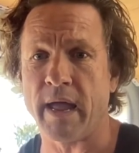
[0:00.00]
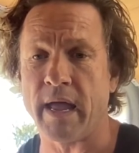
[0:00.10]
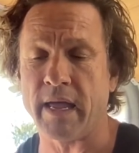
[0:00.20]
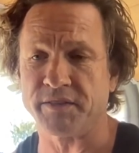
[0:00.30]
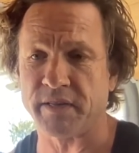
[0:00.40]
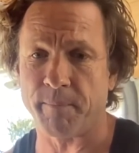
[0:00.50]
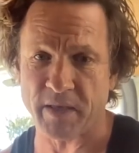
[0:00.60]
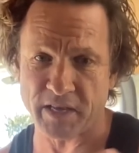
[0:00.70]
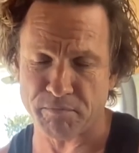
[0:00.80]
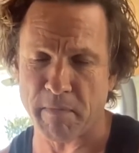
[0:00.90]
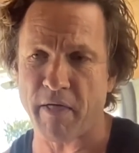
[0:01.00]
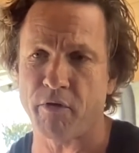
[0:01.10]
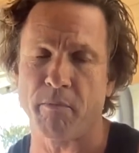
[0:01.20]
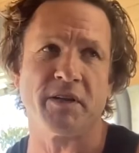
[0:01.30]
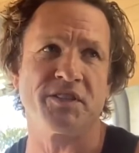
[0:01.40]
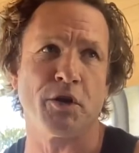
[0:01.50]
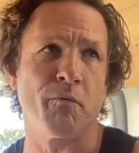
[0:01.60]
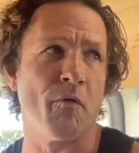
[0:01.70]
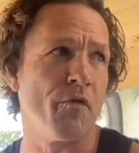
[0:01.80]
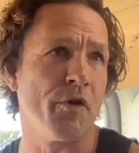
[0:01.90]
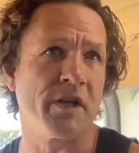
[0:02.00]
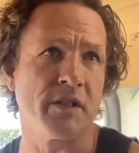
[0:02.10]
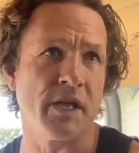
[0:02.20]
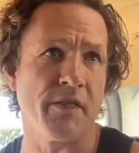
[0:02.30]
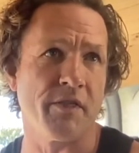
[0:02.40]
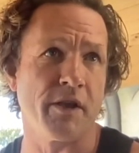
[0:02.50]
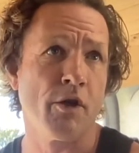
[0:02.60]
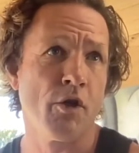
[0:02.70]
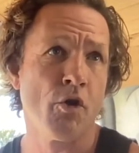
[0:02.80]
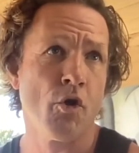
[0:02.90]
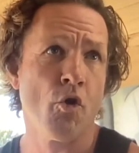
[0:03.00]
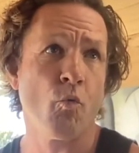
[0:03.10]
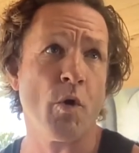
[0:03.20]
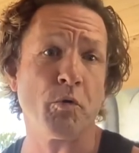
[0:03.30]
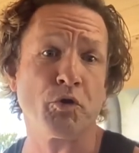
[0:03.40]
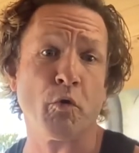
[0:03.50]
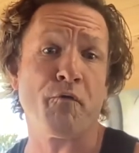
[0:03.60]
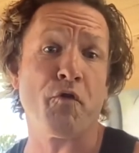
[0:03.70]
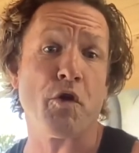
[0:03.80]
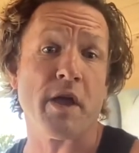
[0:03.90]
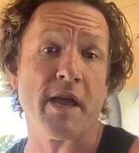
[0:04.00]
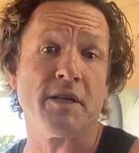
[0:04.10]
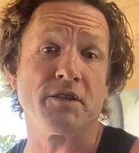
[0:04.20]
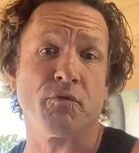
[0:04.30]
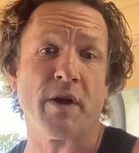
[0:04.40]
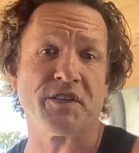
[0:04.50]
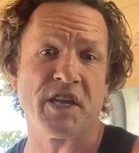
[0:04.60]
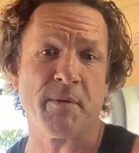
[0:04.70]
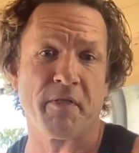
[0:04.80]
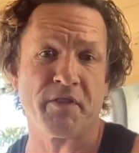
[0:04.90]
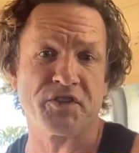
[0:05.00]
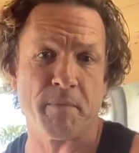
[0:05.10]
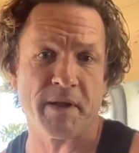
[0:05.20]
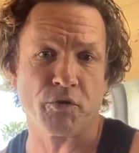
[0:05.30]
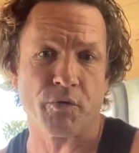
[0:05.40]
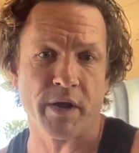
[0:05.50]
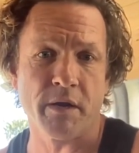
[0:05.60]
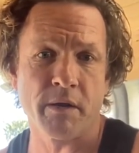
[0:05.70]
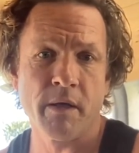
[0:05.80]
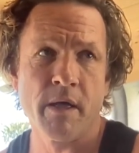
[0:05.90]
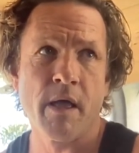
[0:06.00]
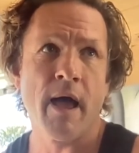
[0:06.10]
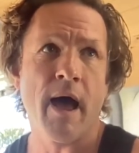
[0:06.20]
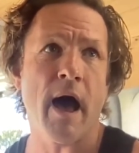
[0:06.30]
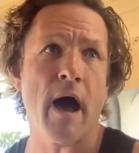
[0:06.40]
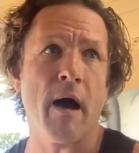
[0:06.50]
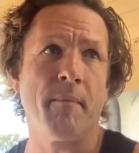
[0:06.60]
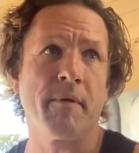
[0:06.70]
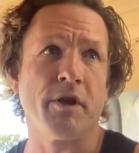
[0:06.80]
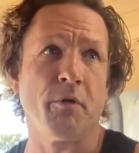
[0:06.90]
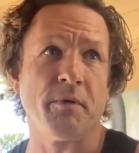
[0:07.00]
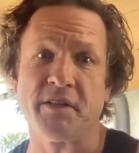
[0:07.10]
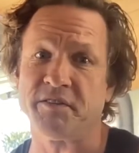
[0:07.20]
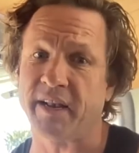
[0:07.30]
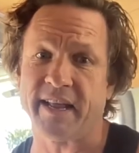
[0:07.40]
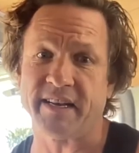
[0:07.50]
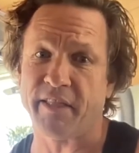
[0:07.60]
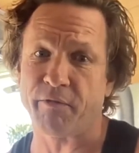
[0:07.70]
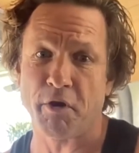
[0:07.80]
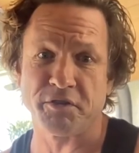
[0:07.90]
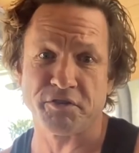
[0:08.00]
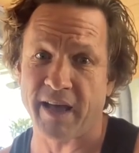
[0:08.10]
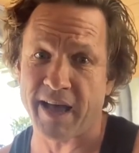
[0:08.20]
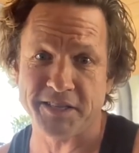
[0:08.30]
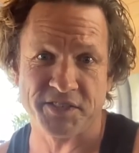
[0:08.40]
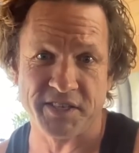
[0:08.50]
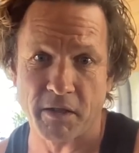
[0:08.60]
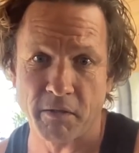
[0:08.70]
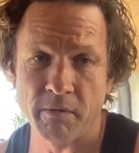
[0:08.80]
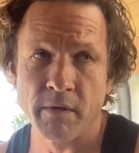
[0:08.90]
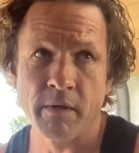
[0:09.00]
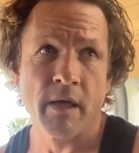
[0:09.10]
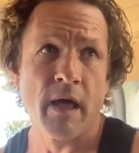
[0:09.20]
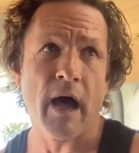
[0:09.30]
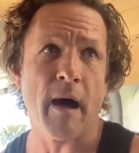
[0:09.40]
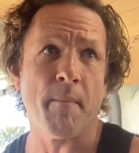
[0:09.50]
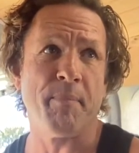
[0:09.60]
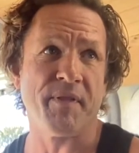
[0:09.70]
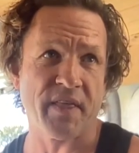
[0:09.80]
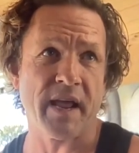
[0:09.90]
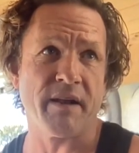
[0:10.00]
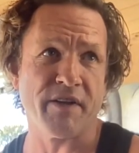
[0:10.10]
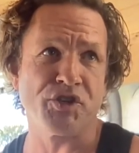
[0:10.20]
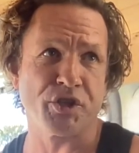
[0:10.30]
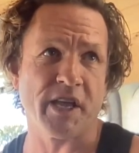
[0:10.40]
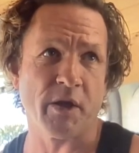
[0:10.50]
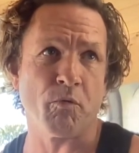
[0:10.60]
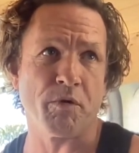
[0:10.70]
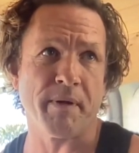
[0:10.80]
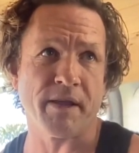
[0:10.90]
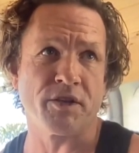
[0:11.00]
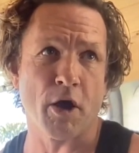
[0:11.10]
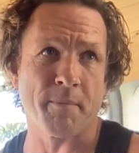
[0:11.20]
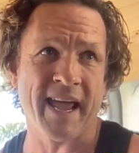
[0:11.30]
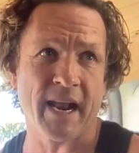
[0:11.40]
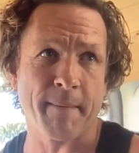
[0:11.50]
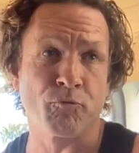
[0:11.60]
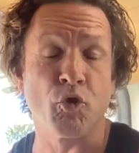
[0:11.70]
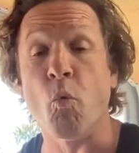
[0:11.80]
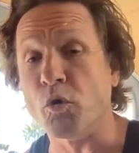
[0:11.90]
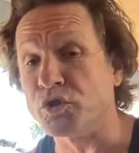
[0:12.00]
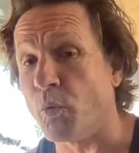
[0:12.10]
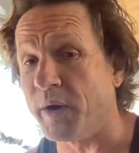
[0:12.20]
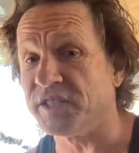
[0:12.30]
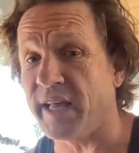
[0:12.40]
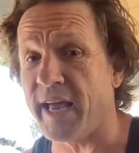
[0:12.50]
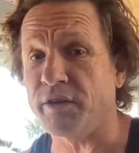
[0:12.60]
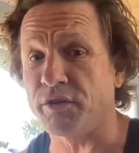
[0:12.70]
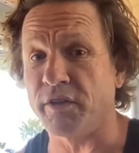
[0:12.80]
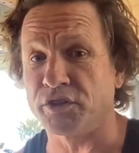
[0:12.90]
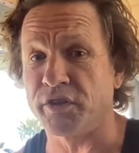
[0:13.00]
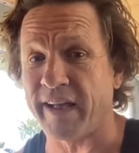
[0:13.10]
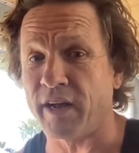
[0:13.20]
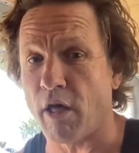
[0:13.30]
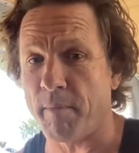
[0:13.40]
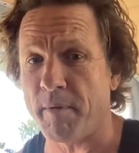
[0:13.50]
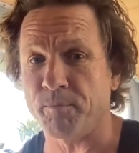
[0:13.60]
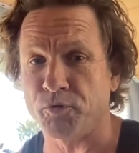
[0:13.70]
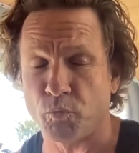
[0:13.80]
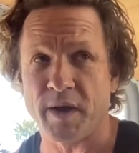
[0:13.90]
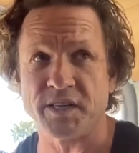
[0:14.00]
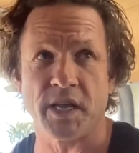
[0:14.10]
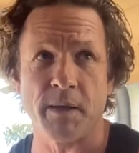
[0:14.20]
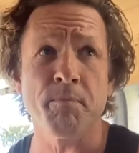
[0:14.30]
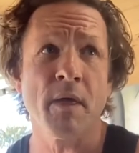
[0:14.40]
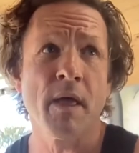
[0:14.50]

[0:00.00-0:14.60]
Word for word: his um, his mother and myself were very clear that we would do a few years raising him on the cement grid, um, you know, with Disneyland down the road. It's not a hard mm. sell. Um, but then eventually it would be time to head up towards Queensland to that climate to raise him.